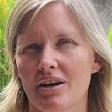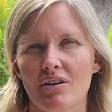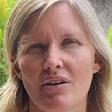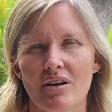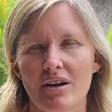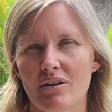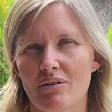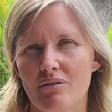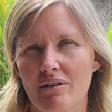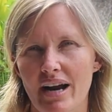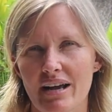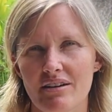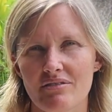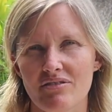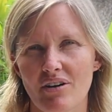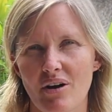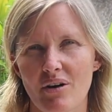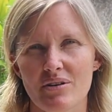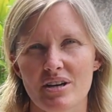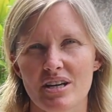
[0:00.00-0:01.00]
not a great
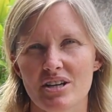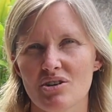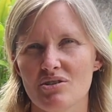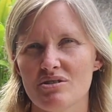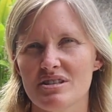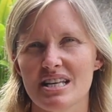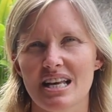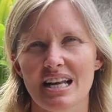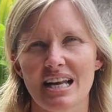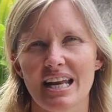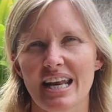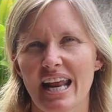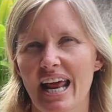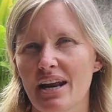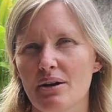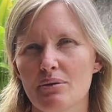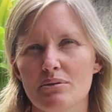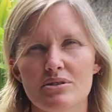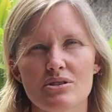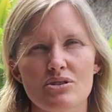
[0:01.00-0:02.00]
phone in New Zealand,
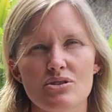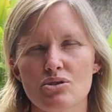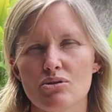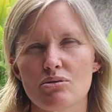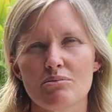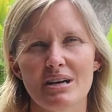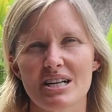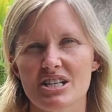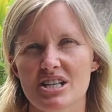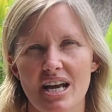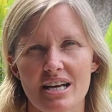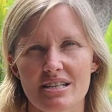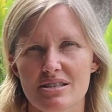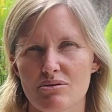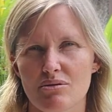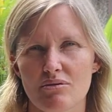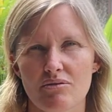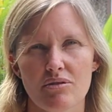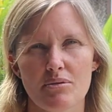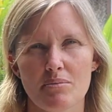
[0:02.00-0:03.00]
and it was too much
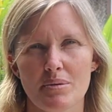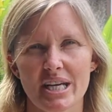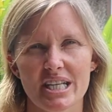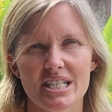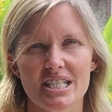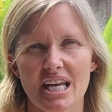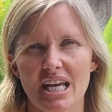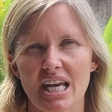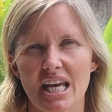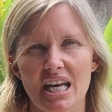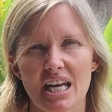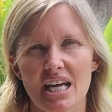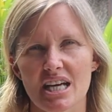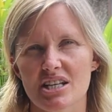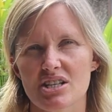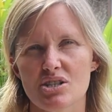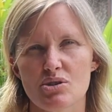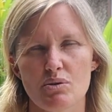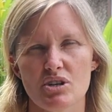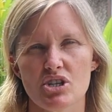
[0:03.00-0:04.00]
hassle for me to get
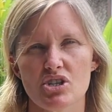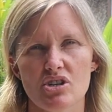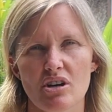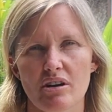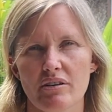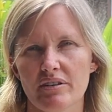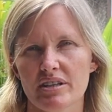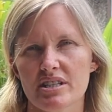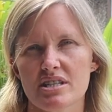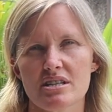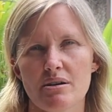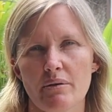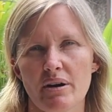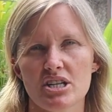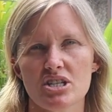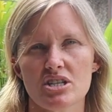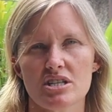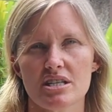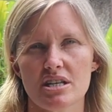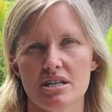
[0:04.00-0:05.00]
it switched over. So
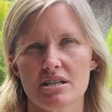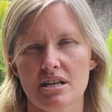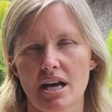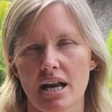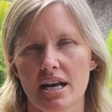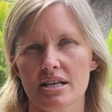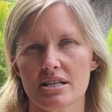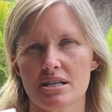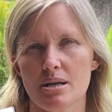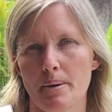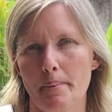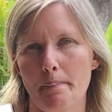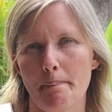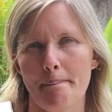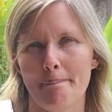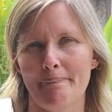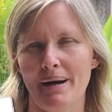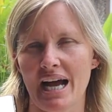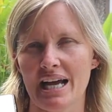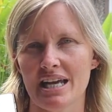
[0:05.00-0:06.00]
I just decided to
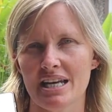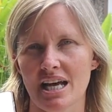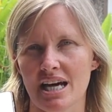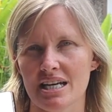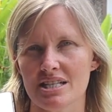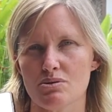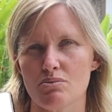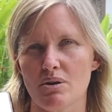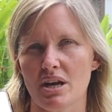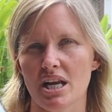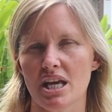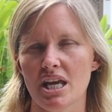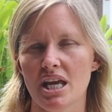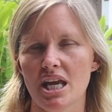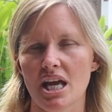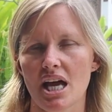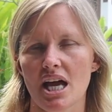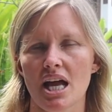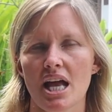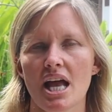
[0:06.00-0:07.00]
buy a nice one
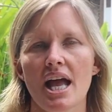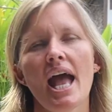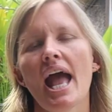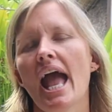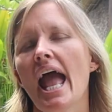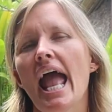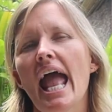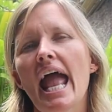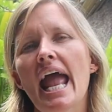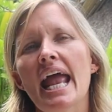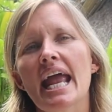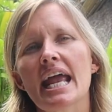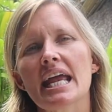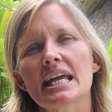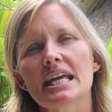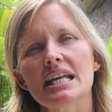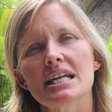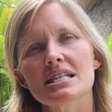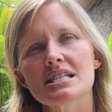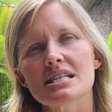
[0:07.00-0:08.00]
here
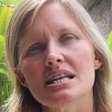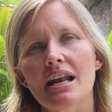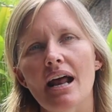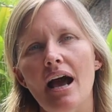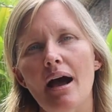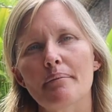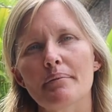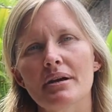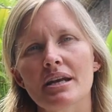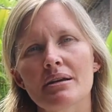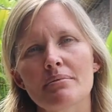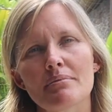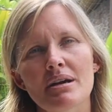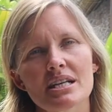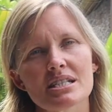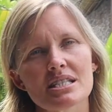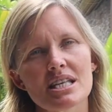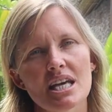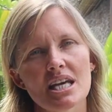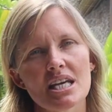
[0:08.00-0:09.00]
and get it set up, and it
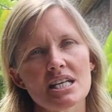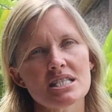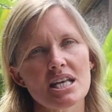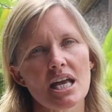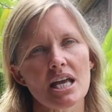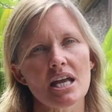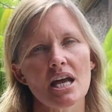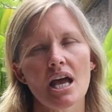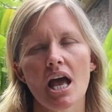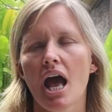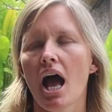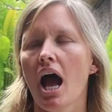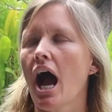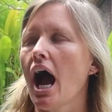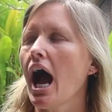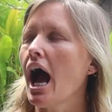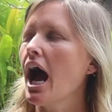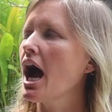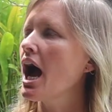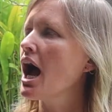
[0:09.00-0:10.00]
makes it easy.
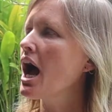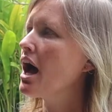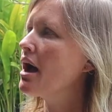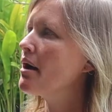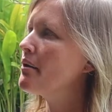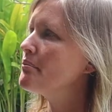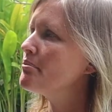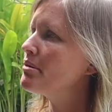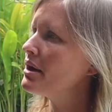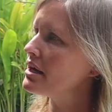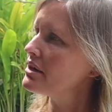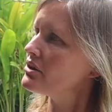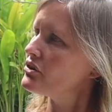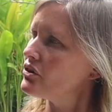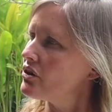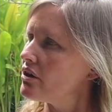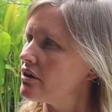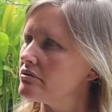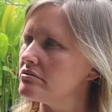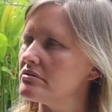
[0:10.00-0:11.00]
But you
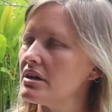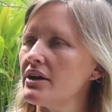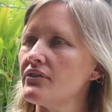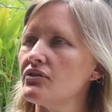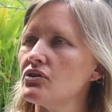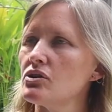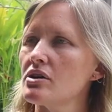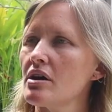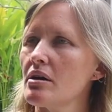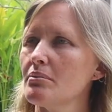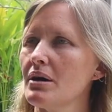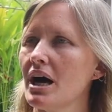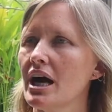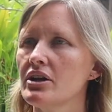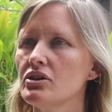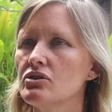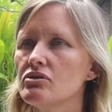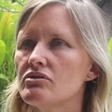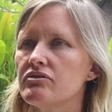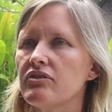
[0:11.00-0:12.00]
know, if you don't
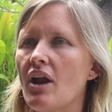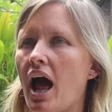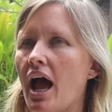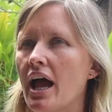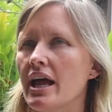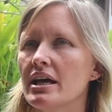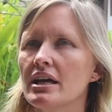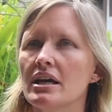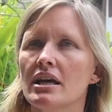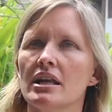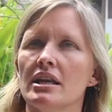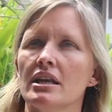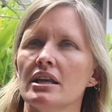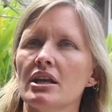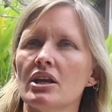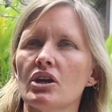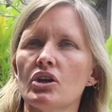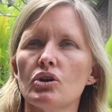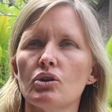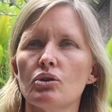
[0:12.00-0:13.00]
mind, you fly
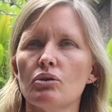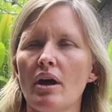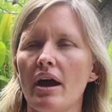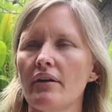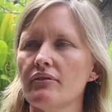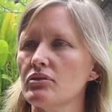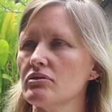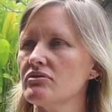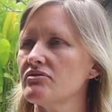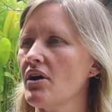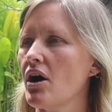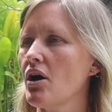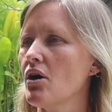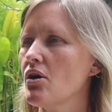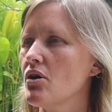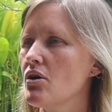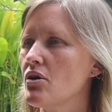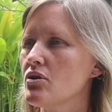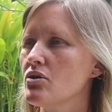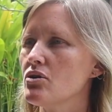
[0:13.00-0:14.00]
in, you have your
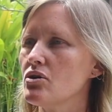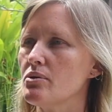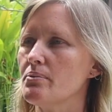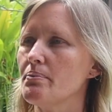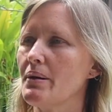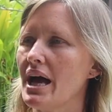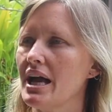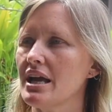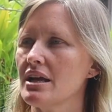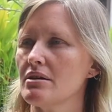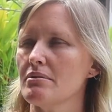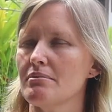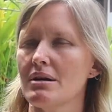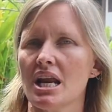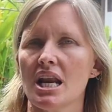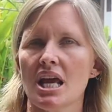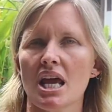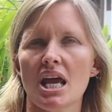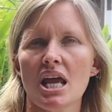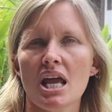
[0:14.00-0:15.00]
phone, you pay your
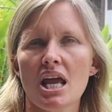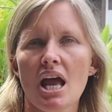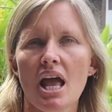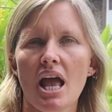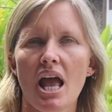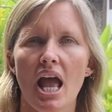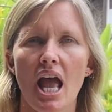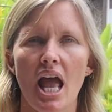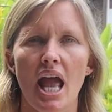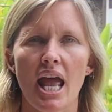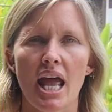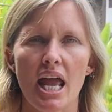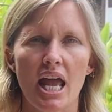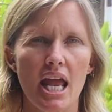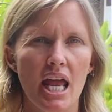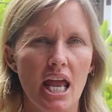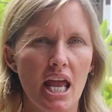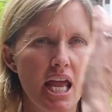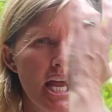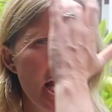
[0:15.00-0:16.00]
money,
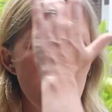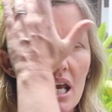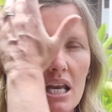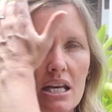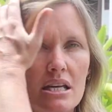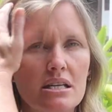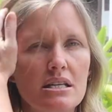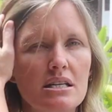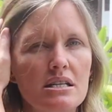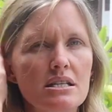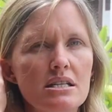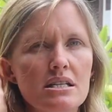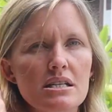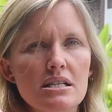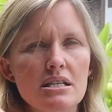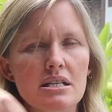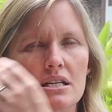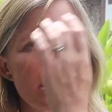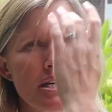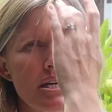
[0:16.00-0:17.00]
and
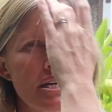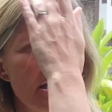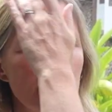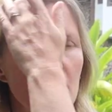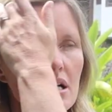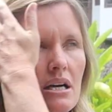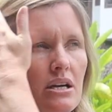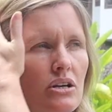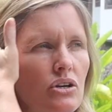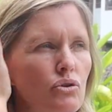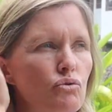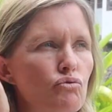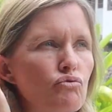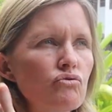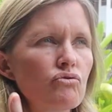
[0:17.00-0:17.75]
you